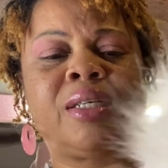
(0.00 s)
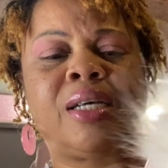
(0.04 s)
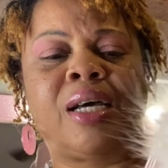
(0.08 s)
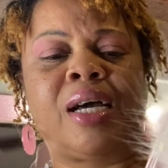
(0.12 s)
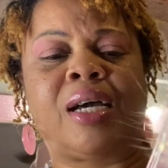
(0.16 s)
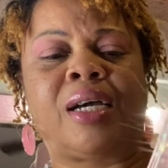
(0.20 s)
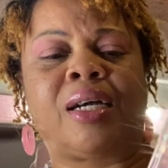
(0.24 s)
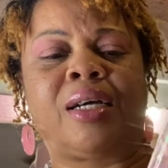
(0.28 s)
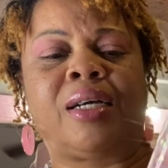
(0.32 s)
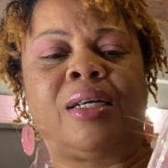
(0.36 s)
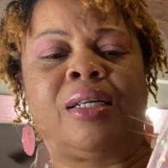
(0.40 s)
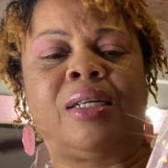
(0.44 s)

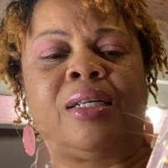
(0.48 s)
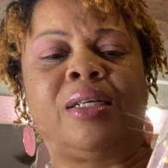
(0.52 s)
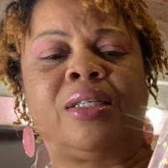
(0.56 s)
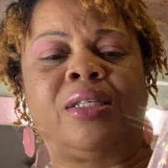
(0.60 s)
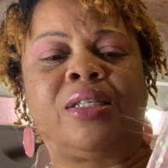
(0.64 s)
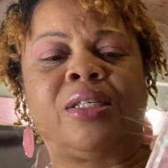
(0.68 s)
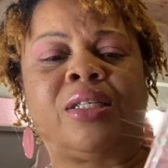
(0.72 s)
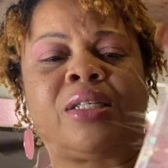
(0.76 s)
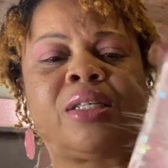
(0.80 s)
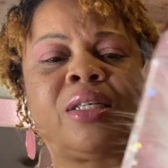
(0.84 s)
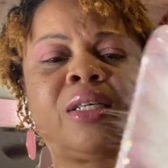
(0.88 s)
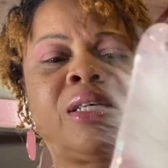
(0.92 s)
got, and it's
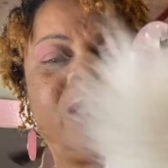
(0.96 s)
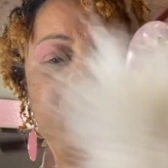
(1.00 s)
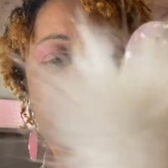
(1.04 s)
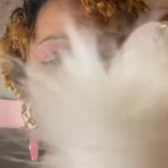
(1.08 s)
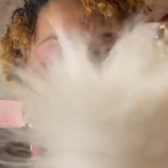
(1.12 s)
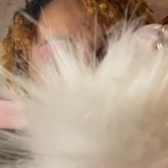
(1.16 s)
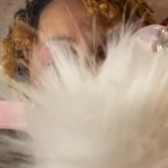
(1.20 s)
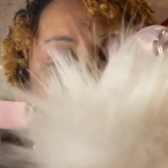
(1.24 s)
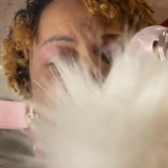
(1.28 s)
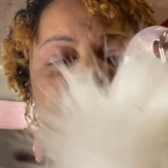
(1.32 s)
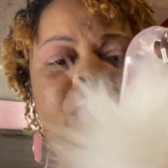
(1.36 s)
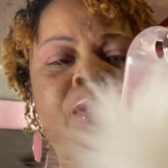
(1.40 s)
just
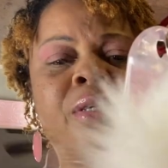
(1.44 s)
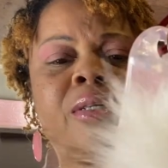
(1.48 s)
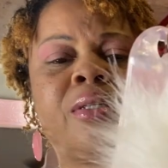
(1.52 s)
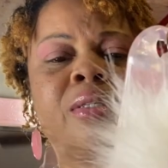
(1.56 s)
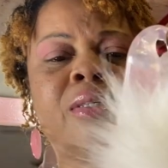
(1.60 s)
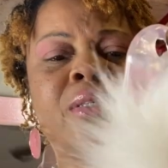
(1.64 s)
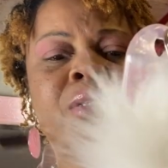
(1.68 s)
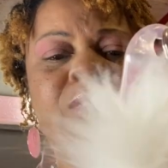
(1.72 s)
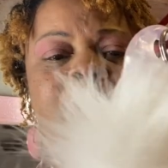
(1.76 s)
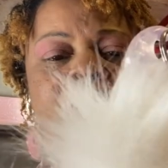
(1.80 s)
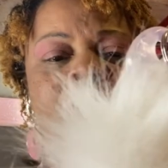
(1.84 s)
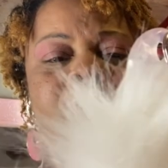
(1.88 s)
glittering and
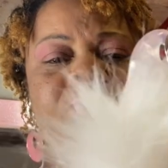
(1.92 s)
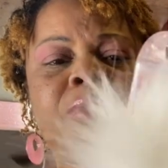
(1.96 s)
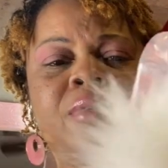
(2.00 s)
stuff.